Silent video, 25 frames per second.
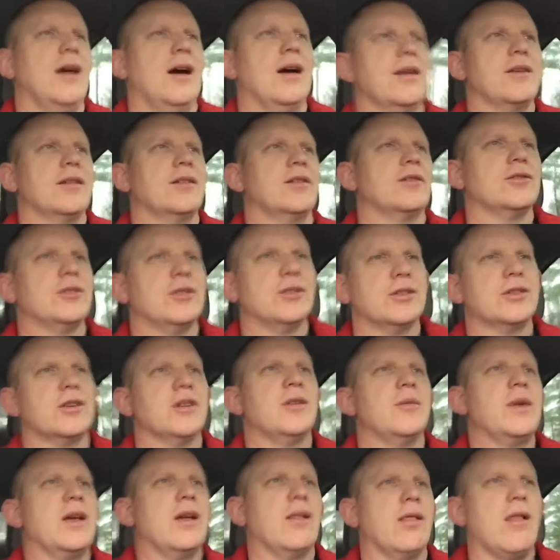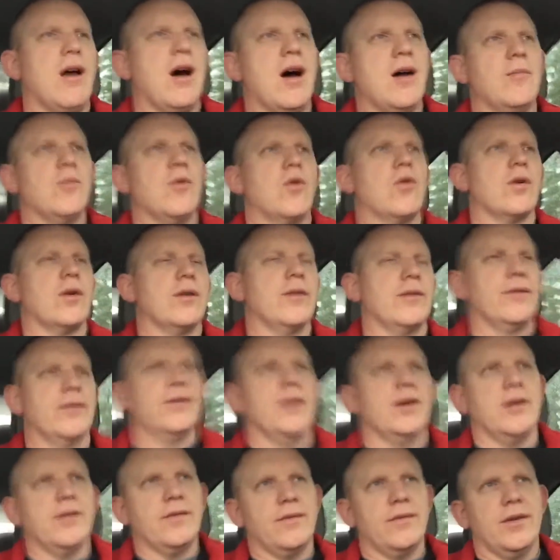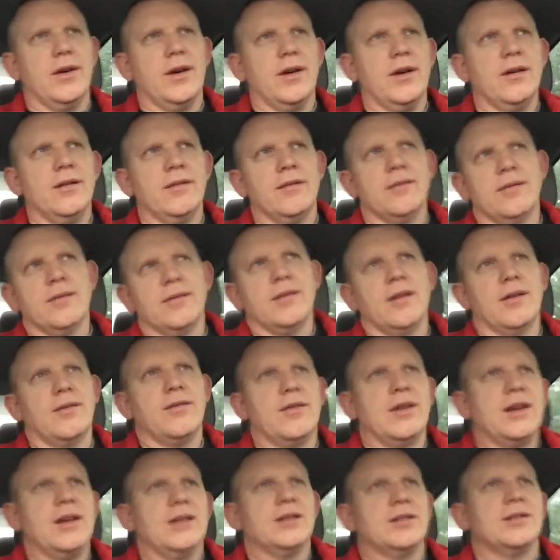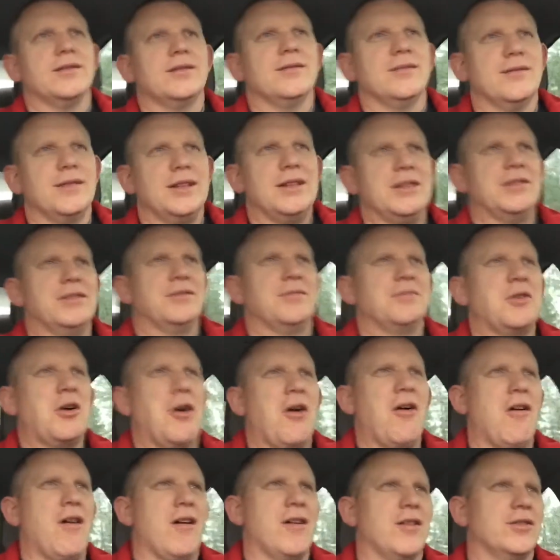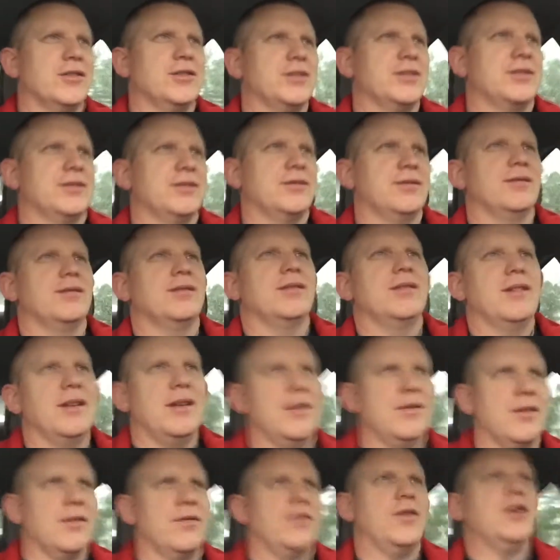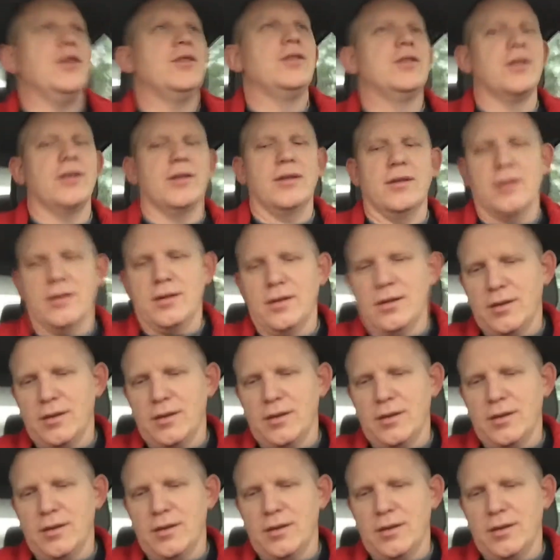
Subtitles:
I think there's just going to be a lot more of these cars in the future,